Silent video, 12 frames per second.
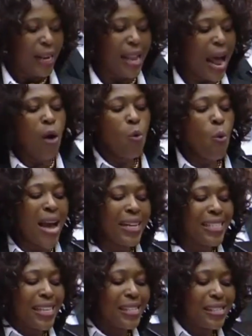
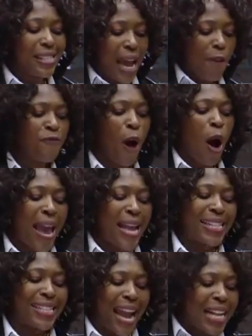Language is therefore
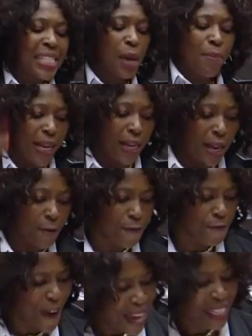a determining
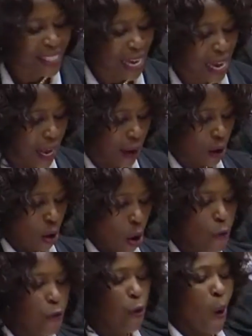factor
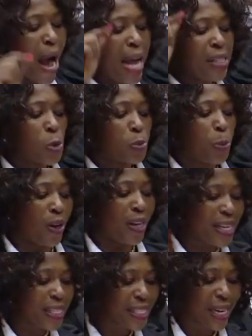of one's
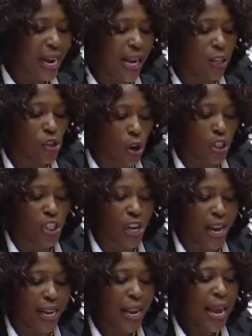political,
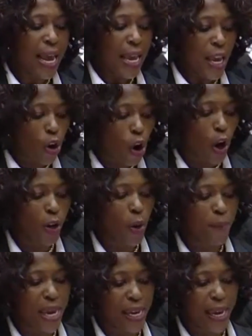social,
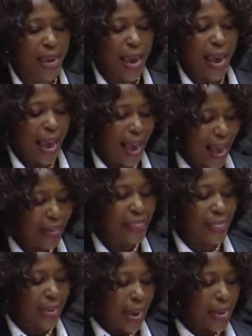economic,
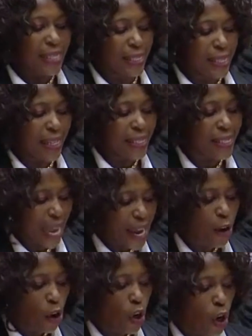and
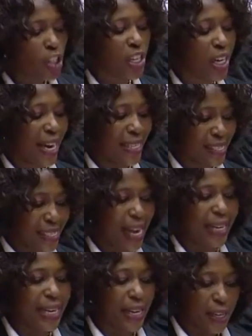psychological
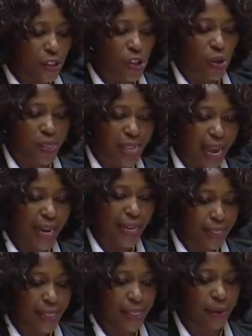standing in
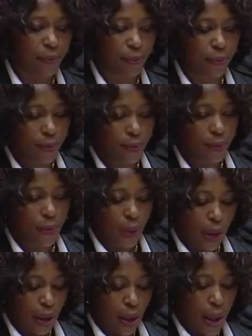society.
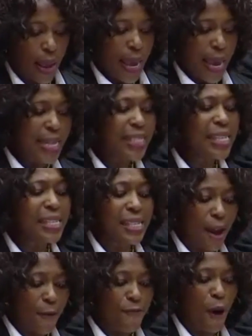It is
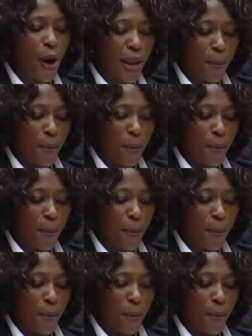therefore